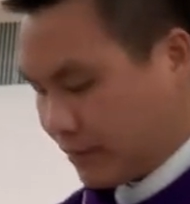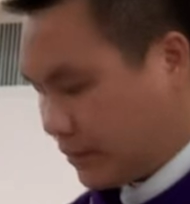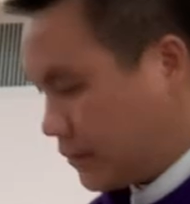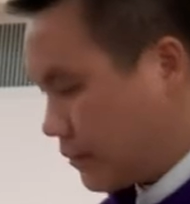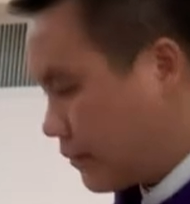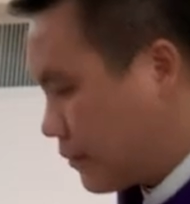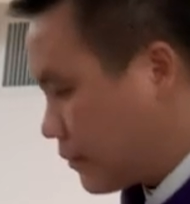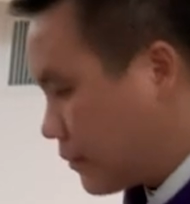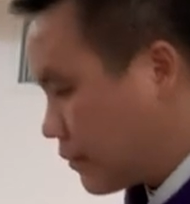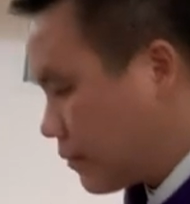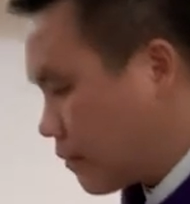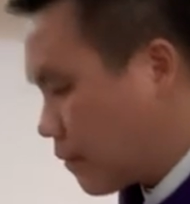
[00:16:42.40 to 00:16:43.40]

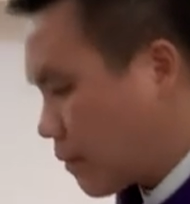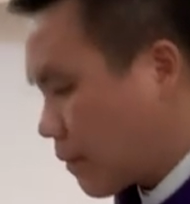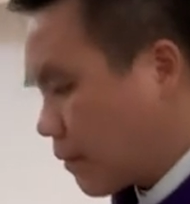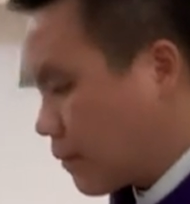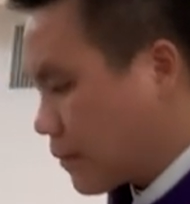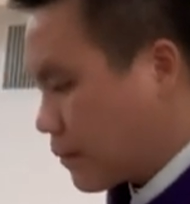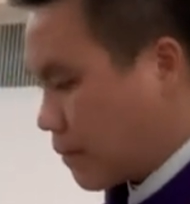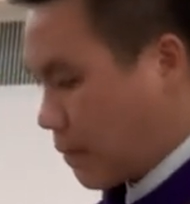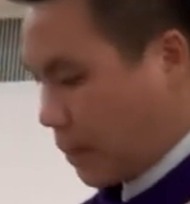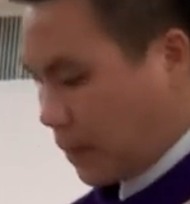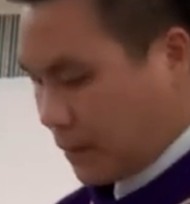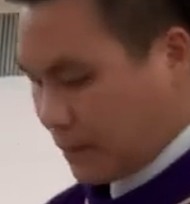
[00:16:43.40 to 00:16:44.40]

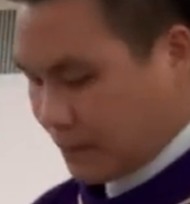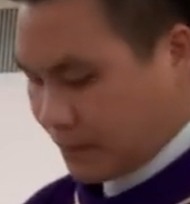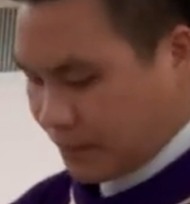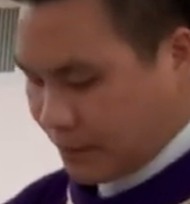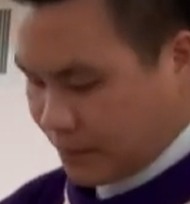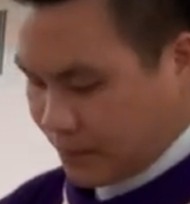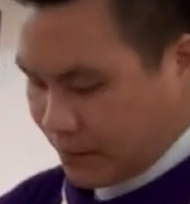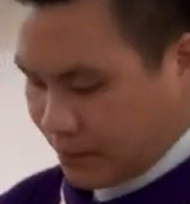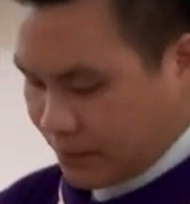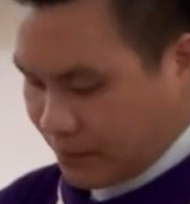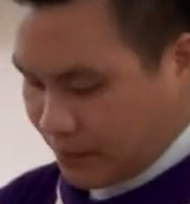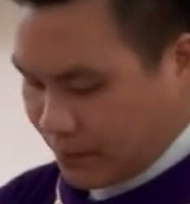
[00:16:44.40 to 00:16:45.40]

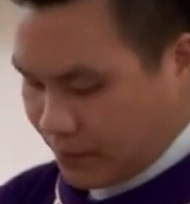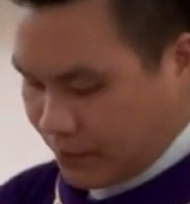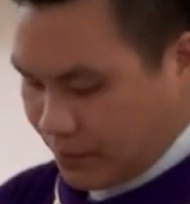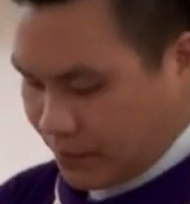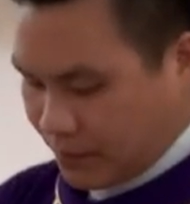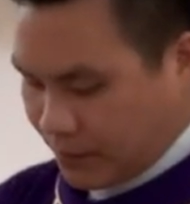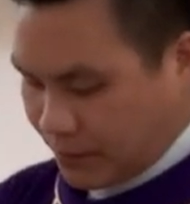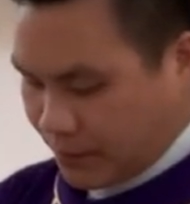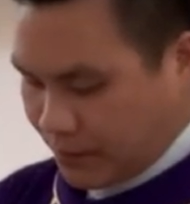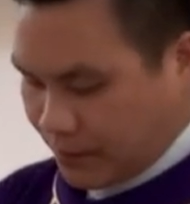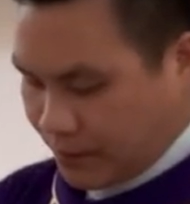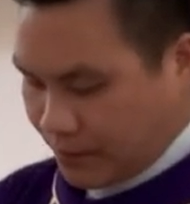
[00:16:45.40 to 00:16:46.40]

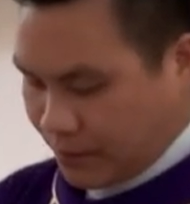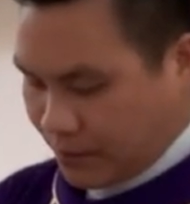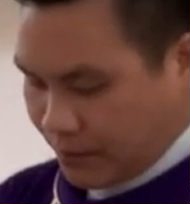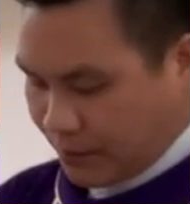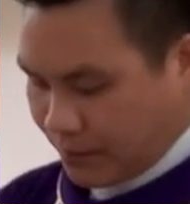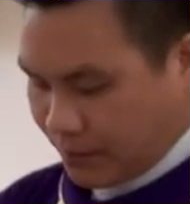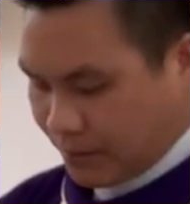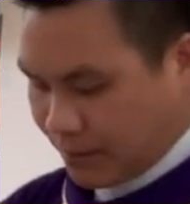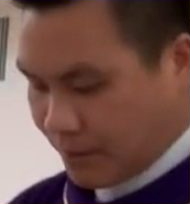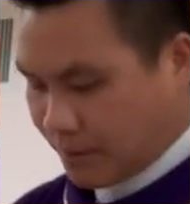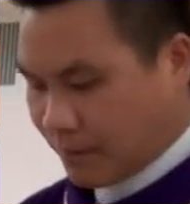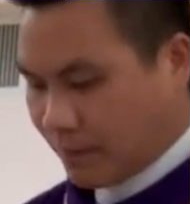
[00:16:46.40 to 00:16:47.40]

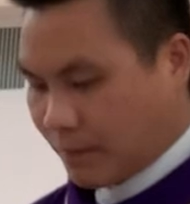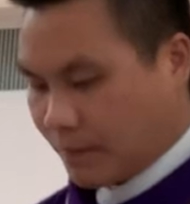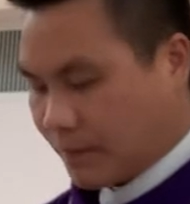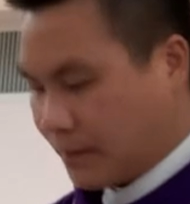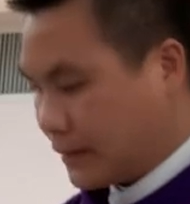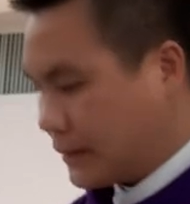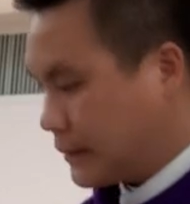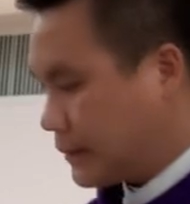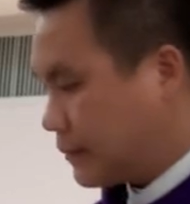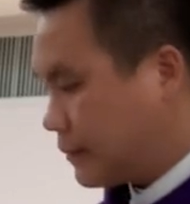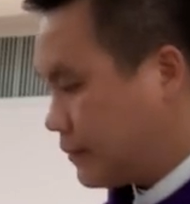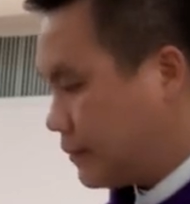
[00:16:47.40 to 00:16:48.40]

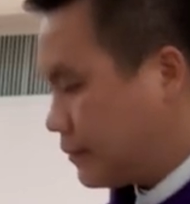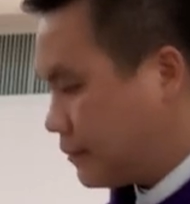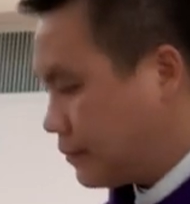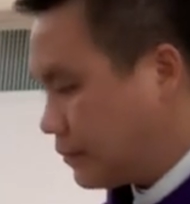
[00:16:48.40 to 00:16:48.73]
Nobody speaks.